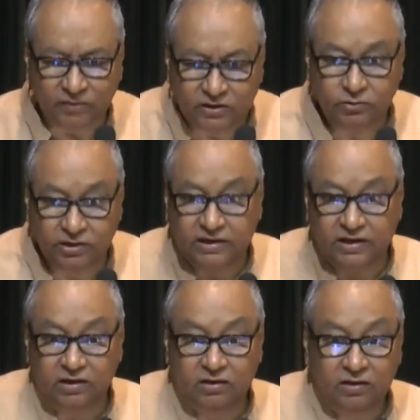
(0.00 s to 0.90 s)
Why should I
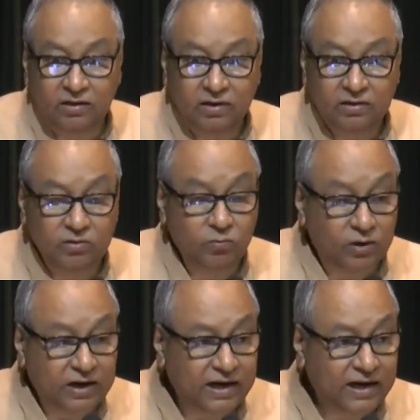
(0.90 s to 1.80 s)
tell you
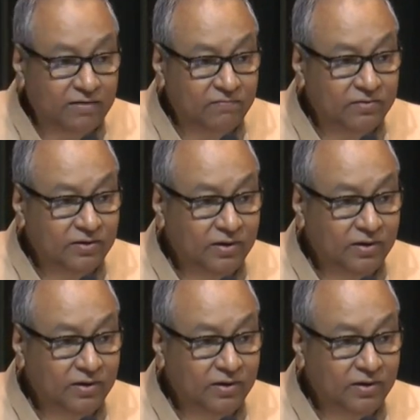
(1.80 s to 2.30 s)
what I have?